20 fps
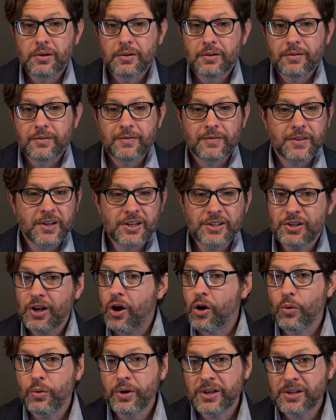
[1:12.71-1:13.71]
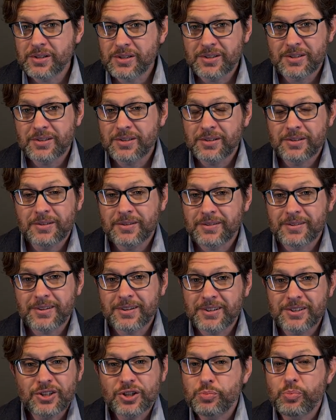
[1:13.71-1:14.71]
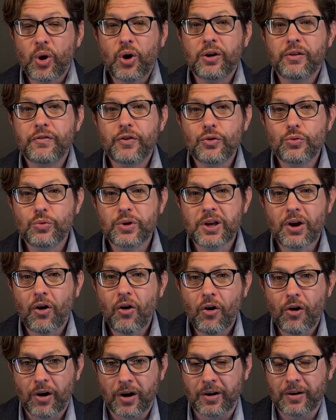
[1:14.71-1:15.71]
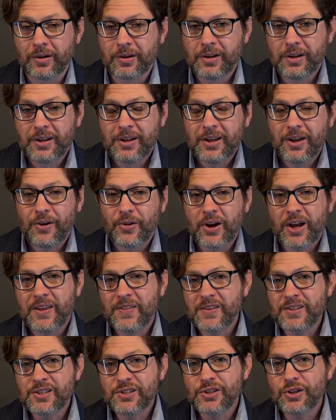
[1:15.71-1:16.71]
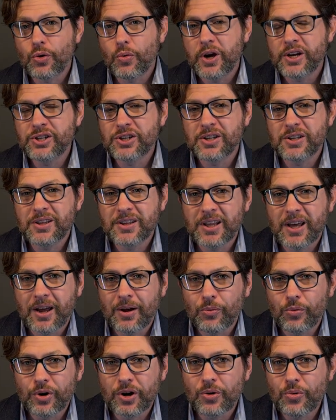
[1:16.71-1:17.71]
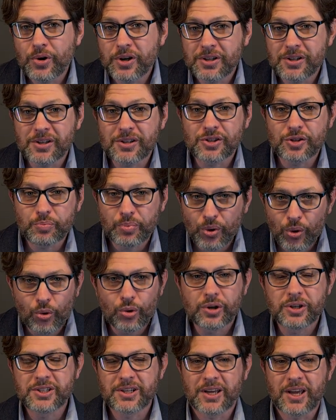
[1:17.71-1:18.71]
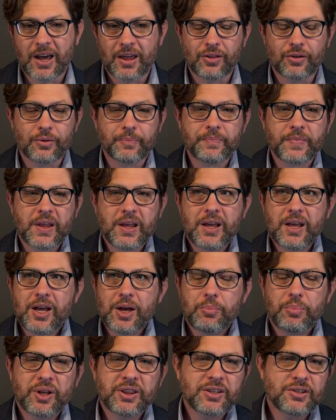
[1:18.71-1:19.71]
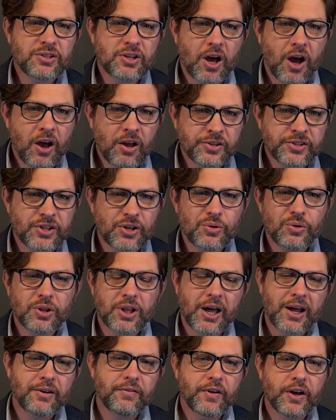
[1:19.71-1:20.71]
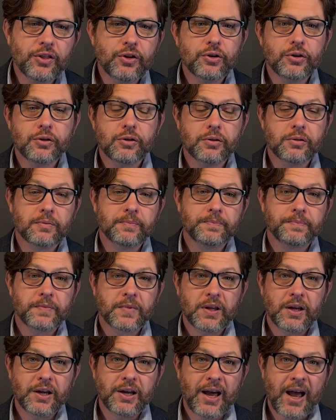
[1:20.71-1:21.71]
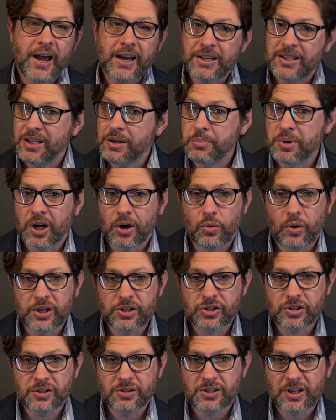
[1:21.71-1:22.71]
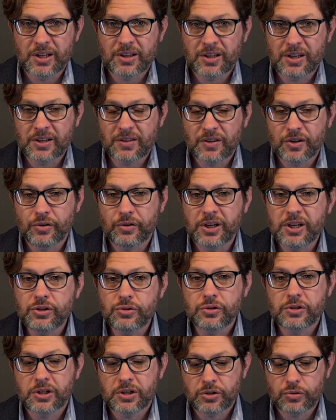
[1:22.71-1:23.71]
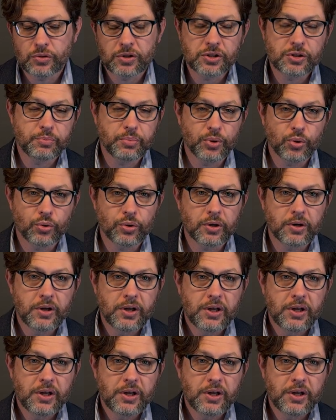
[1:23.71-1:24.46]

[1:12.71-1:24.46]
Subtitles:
that it's always just part of who we are. Okay, and this is a question that we're going to explore together. But there's also a lot of other academic questions, I think, that are interesting to explore